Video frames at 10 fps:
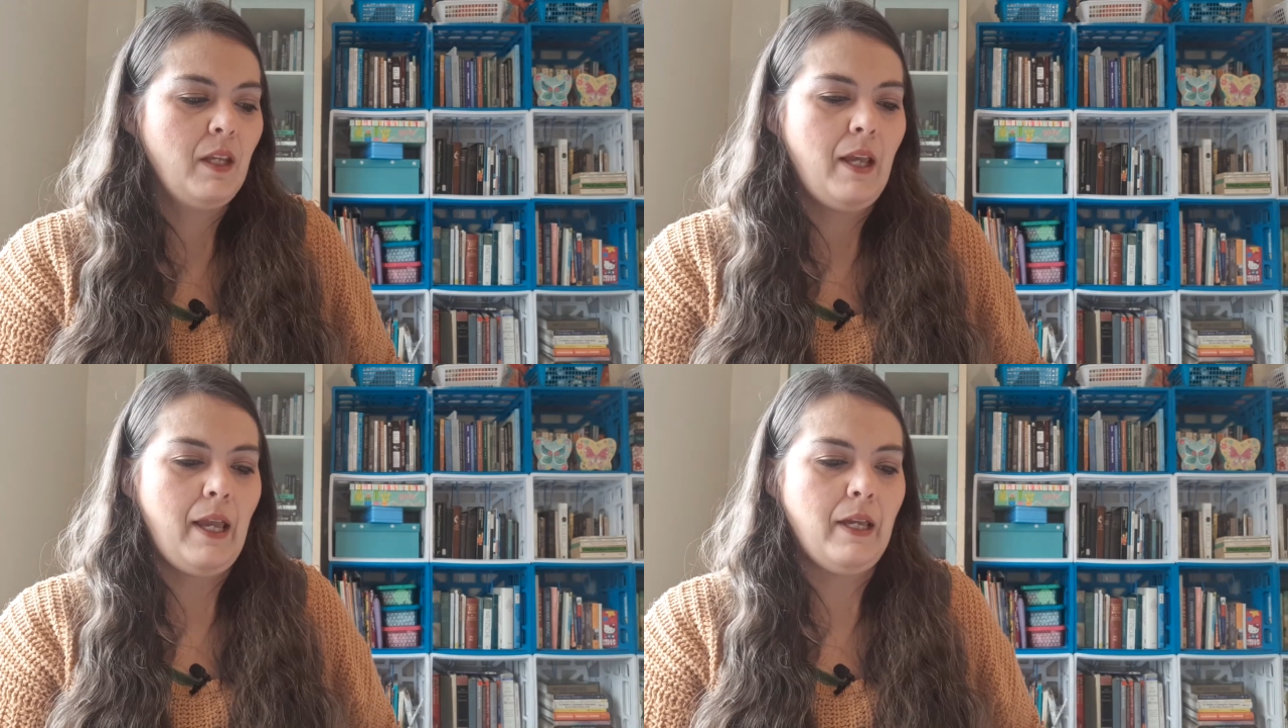
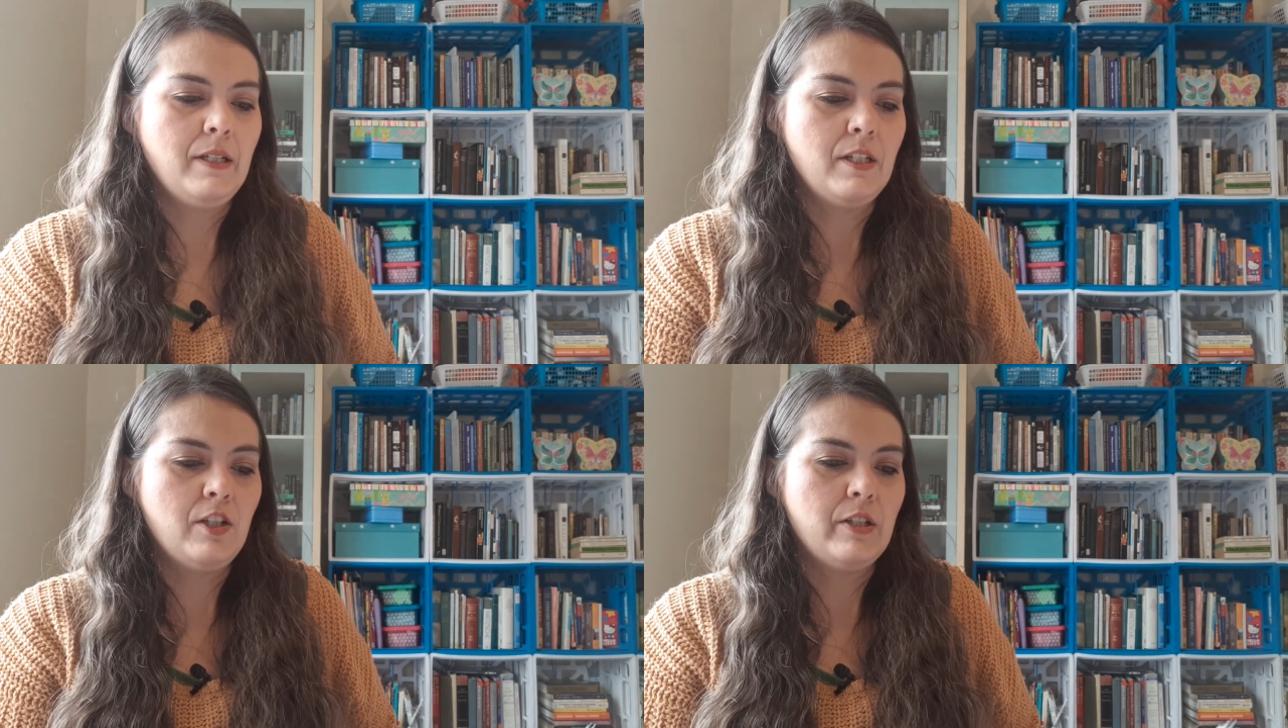
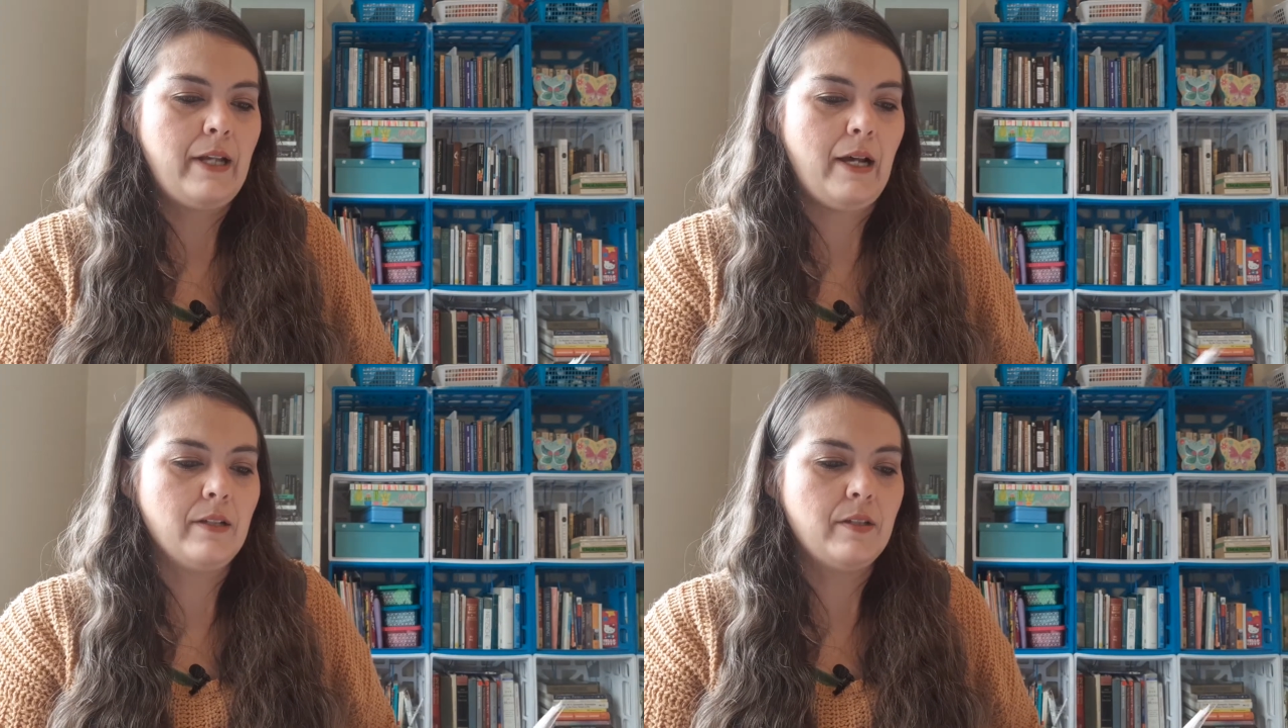And it just
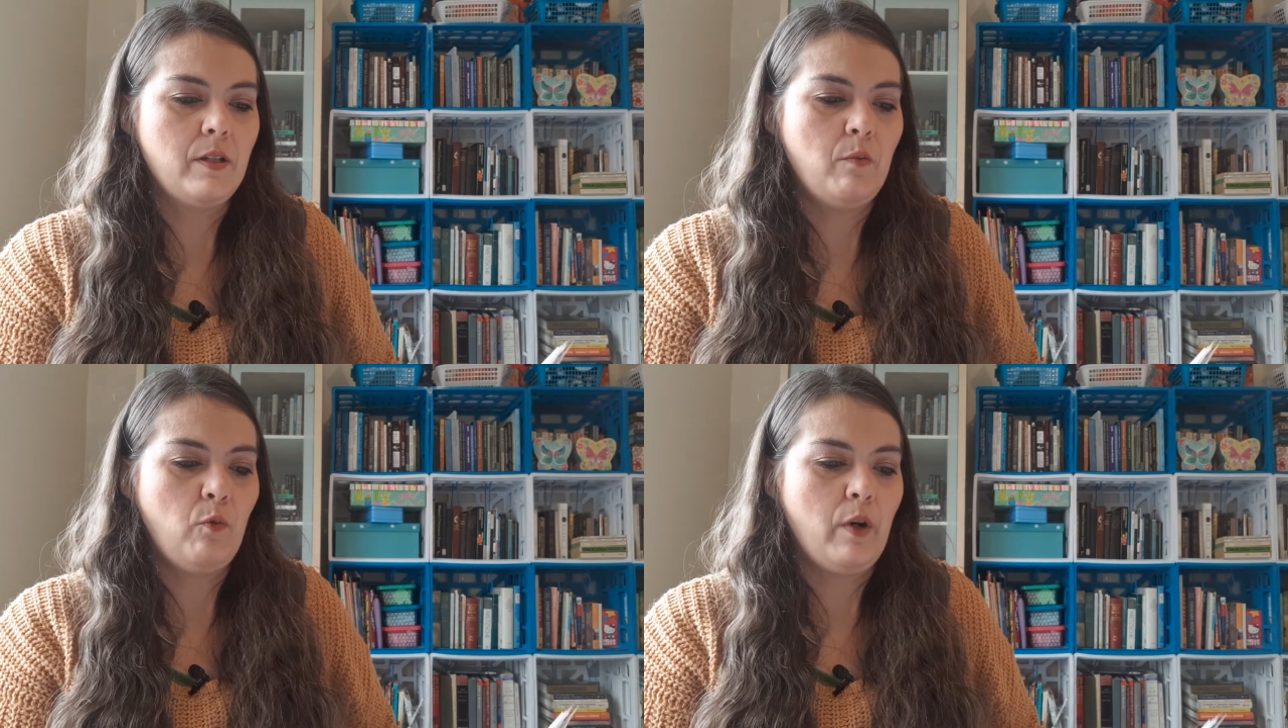has
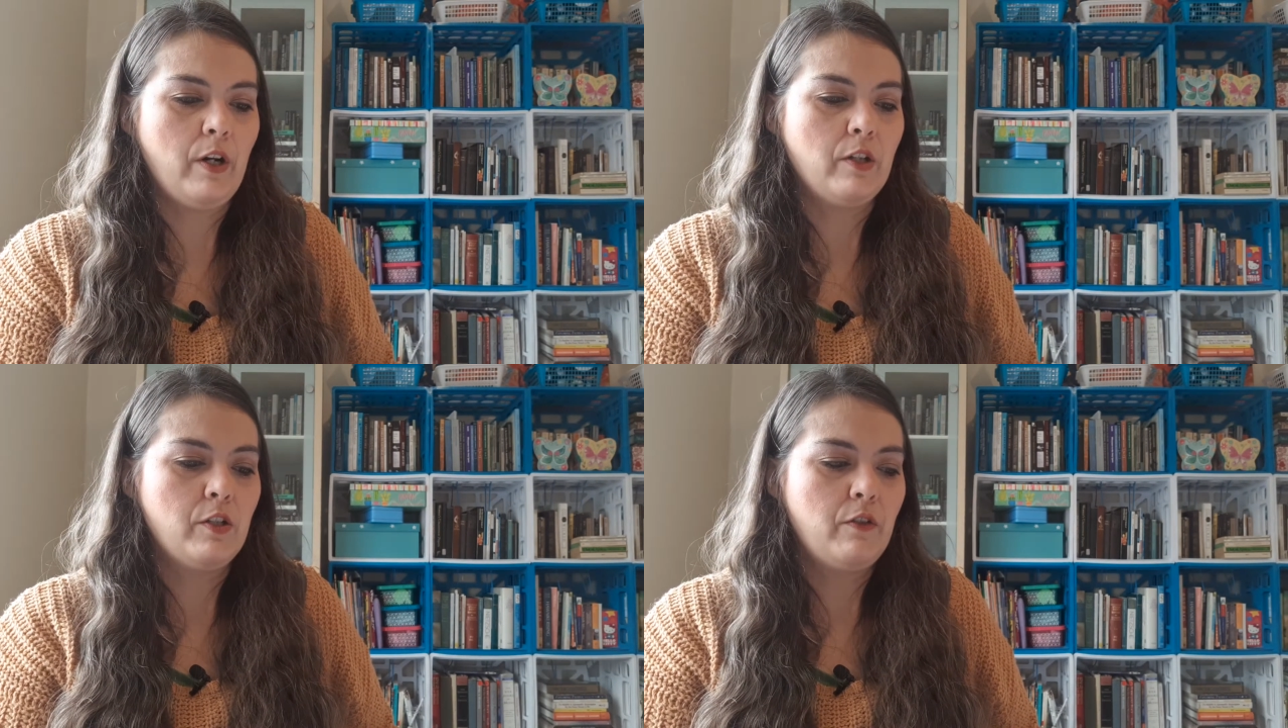some
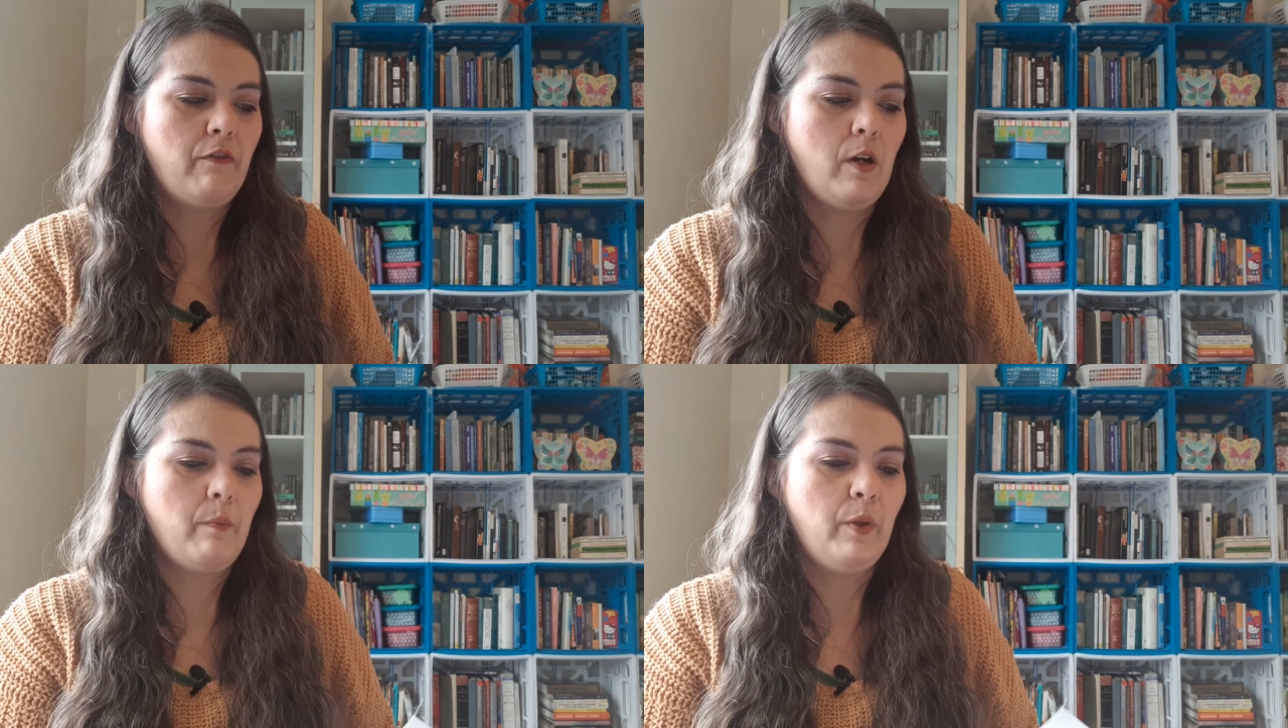words
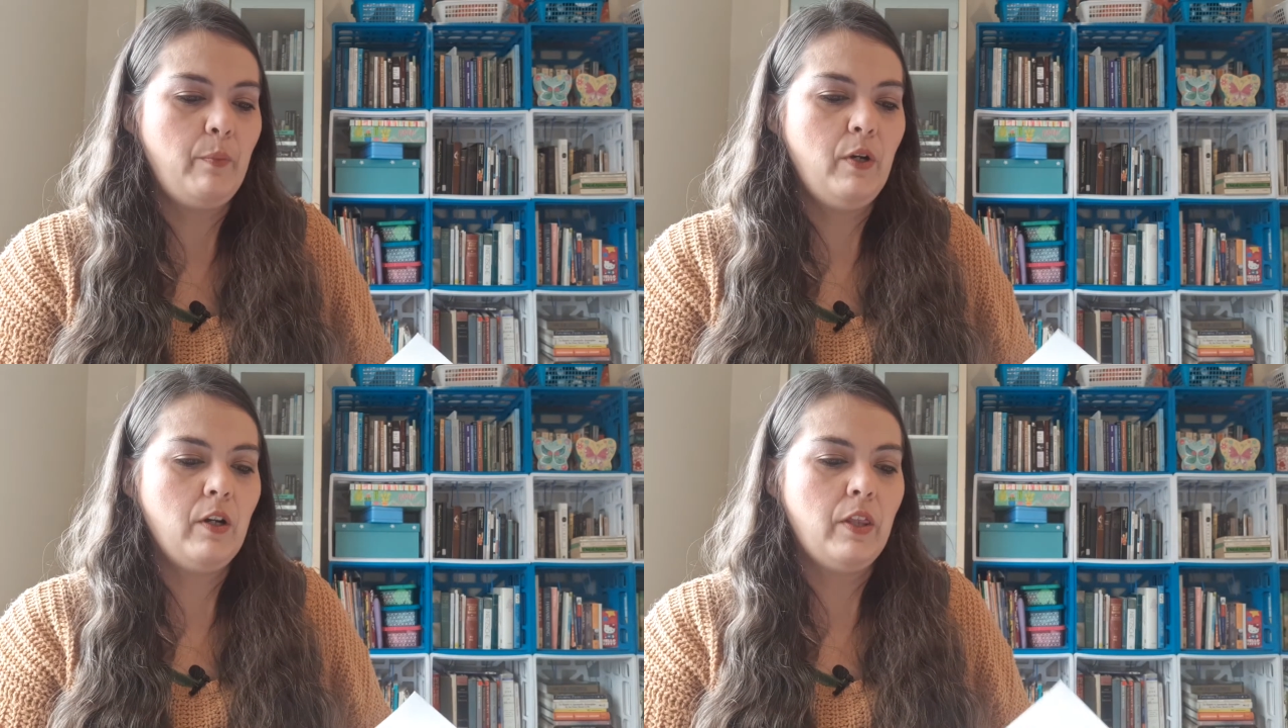from the
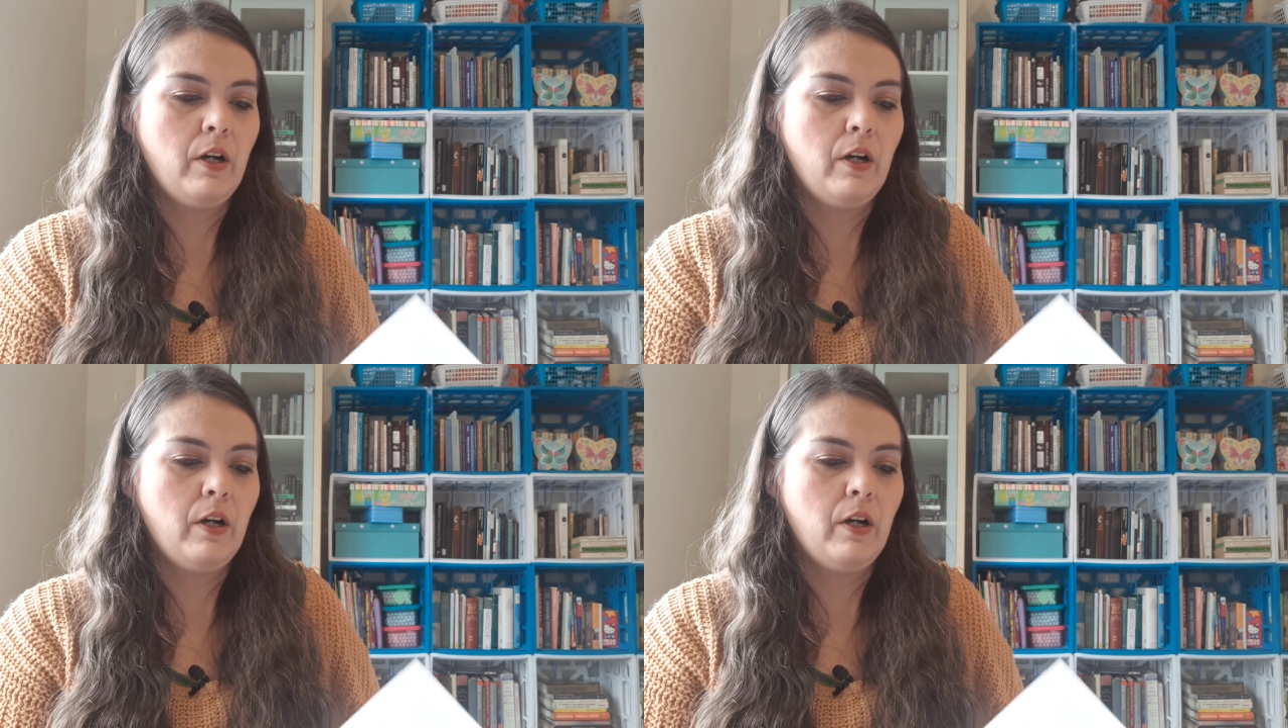book.